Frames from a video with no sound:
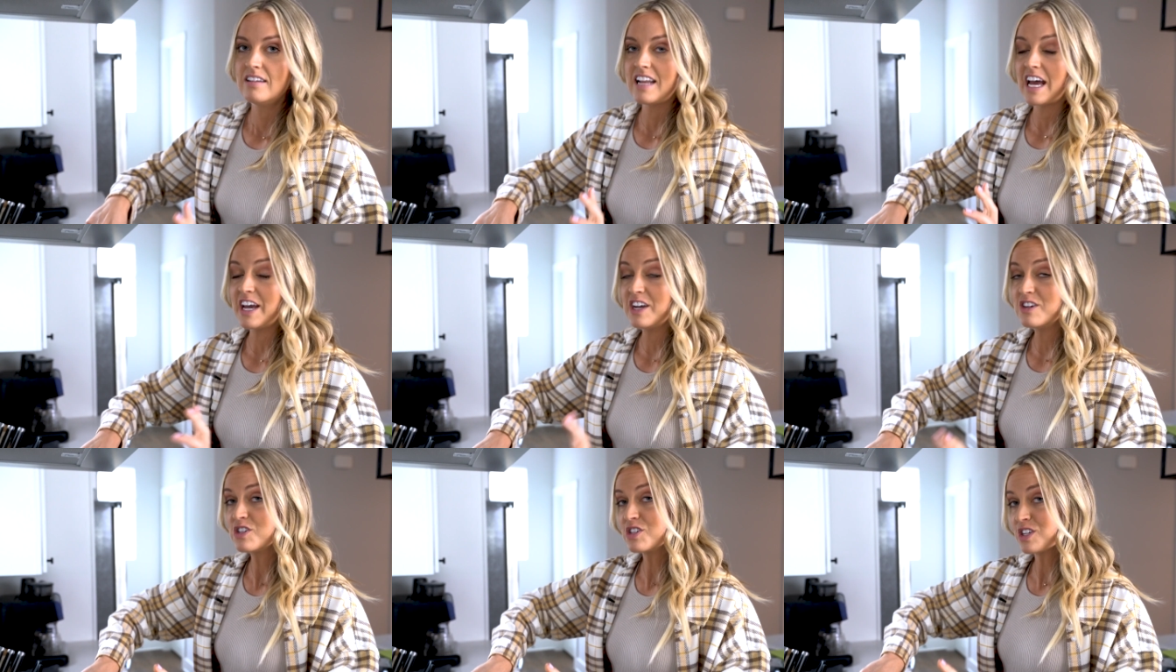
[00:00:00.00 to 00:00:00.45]

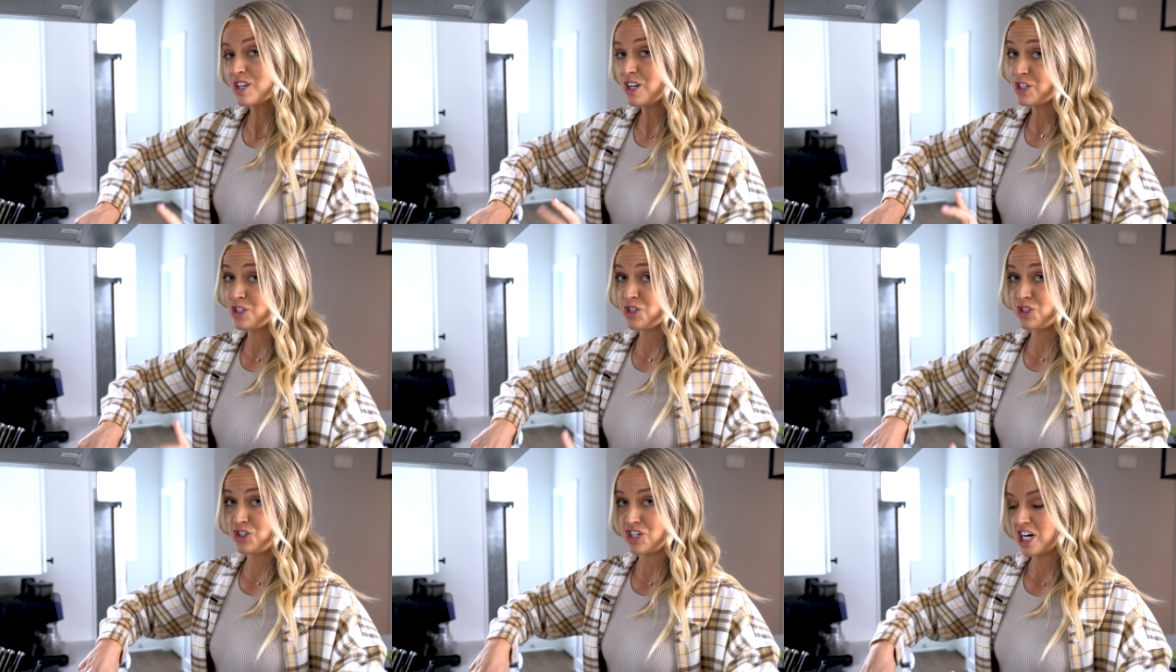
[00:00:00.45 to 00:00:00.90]
Now you're just
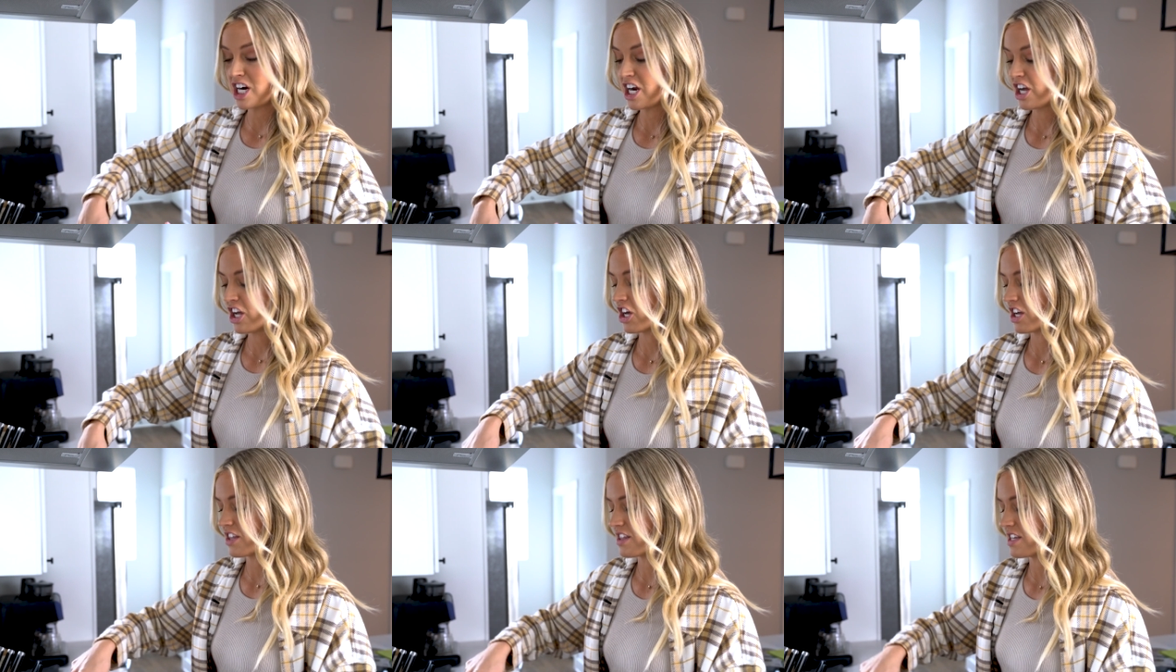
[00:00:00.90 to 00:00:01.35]
gonna stir
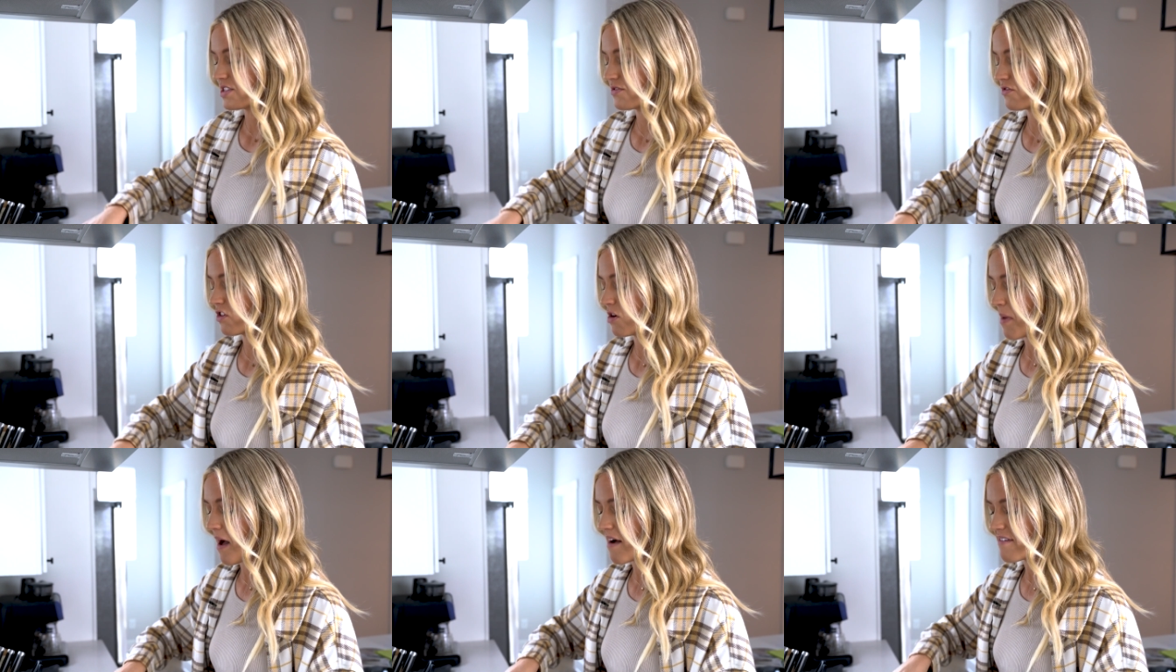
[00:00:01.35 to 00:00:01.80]
and cook this
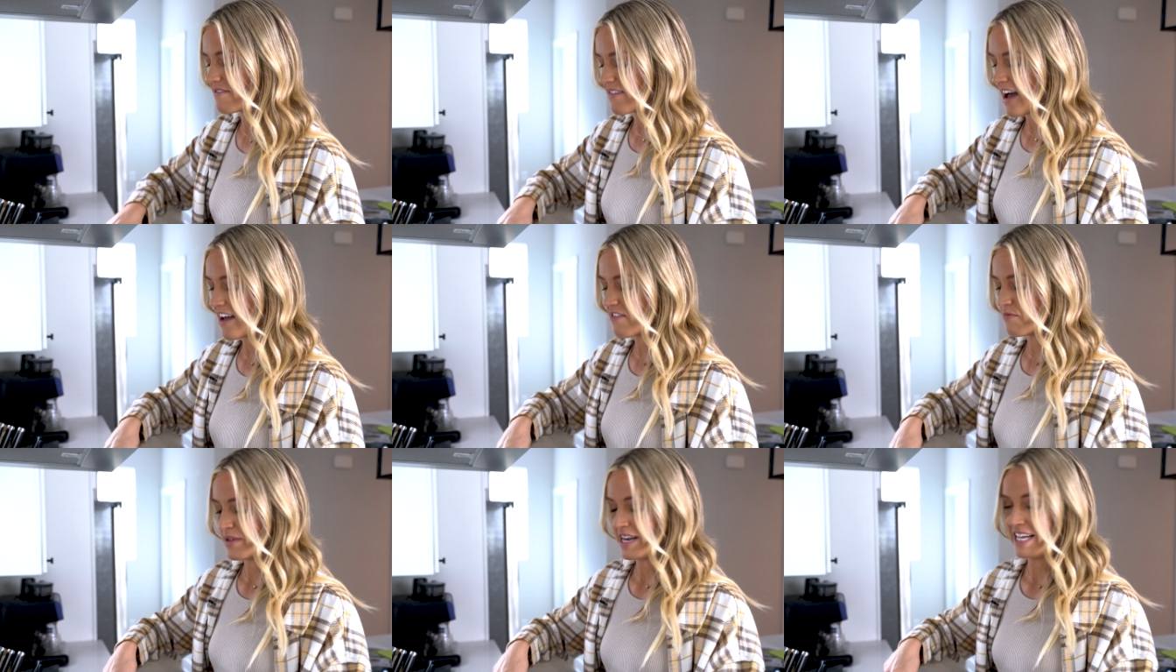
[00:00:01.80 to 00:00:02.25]
for about
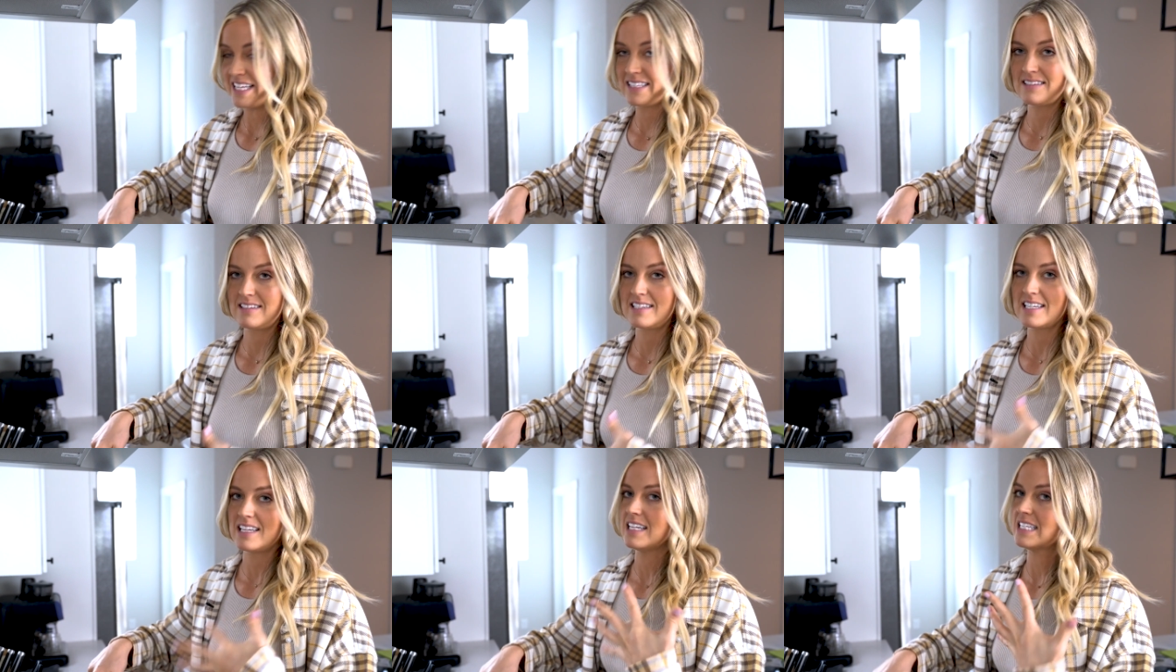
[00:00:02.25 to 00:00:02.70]
five
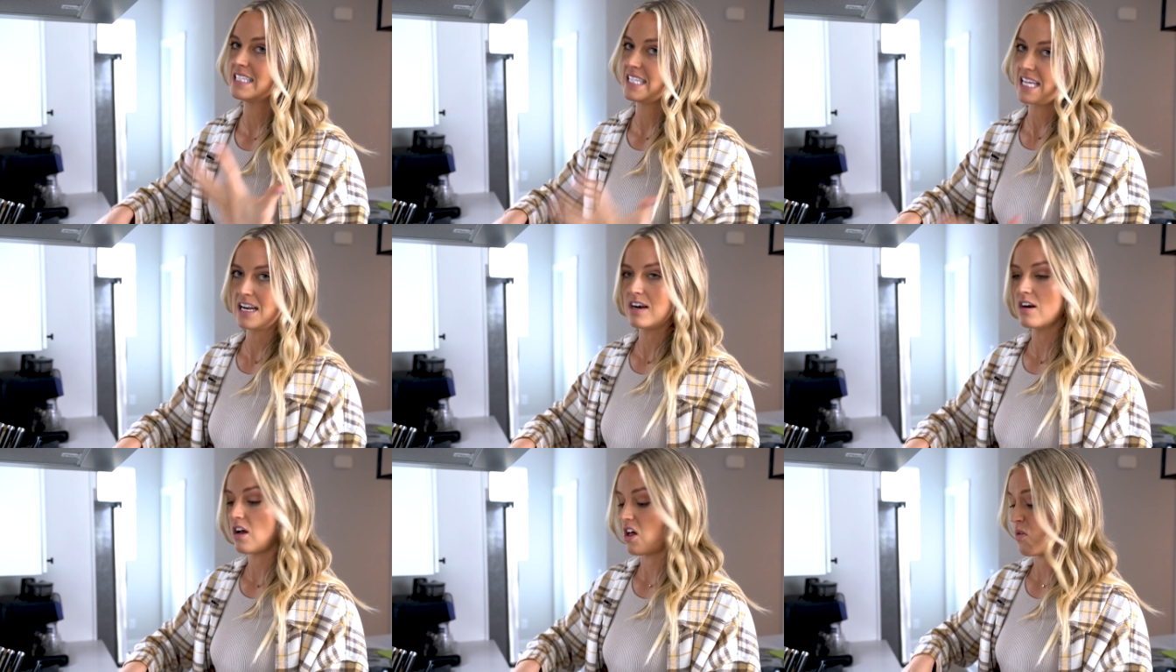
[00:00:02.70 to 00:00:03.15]
minutes until it's
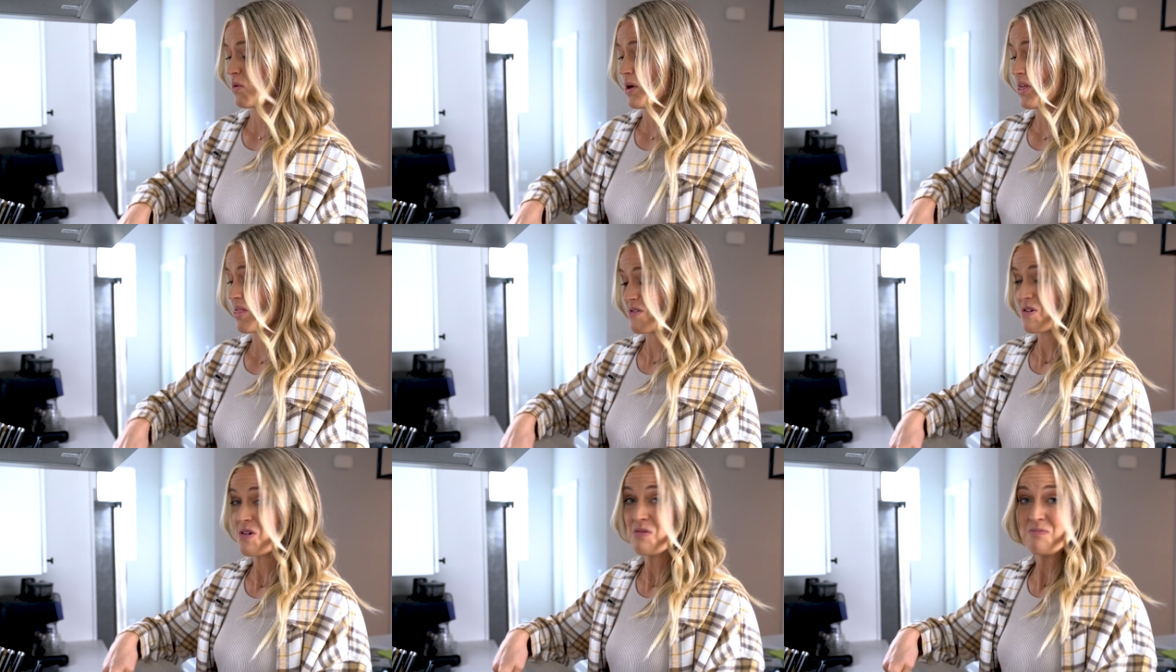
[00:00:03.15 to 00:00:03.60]
heated all the way
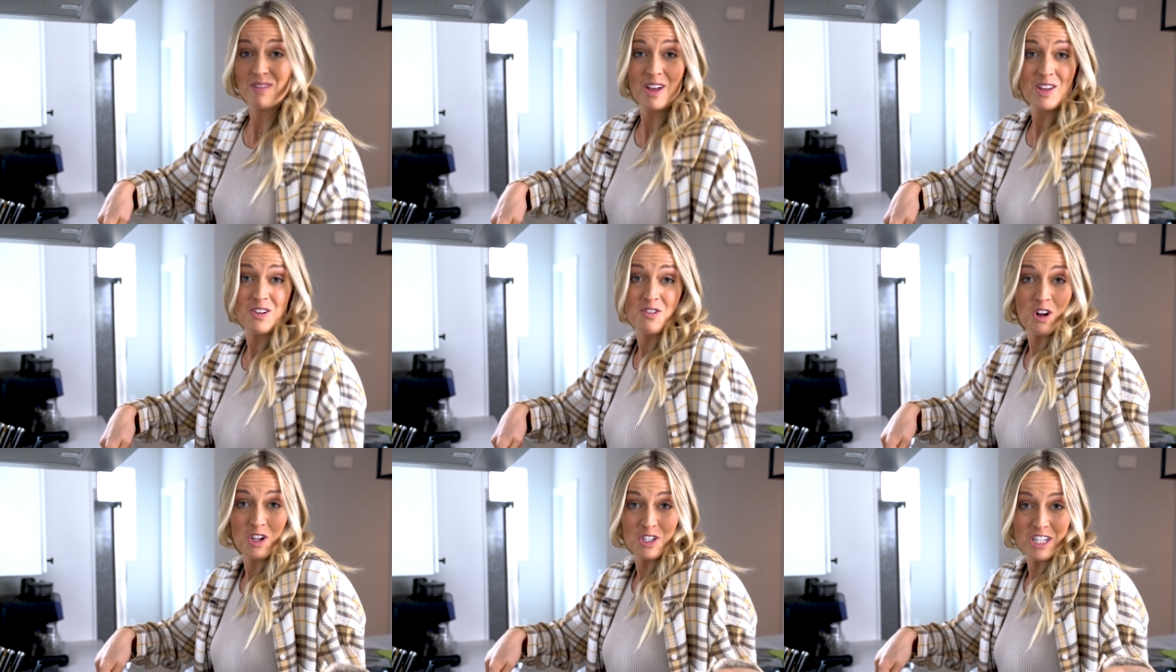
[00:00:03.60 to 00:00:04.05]
through,
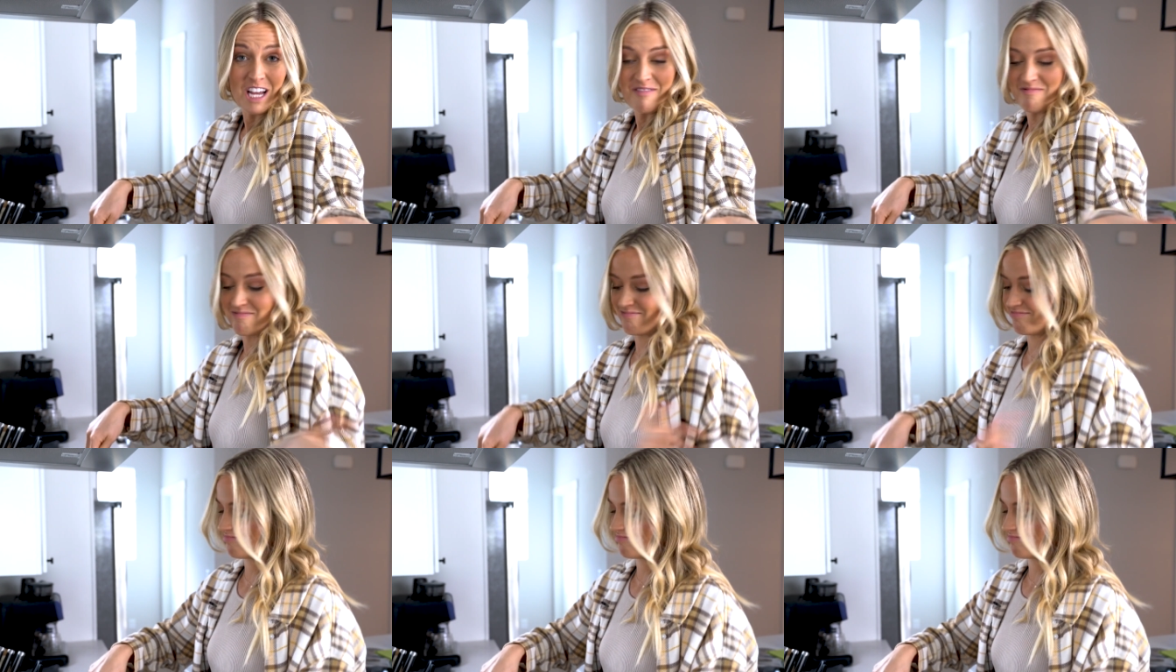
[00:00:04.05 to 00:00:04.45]
and you're all done.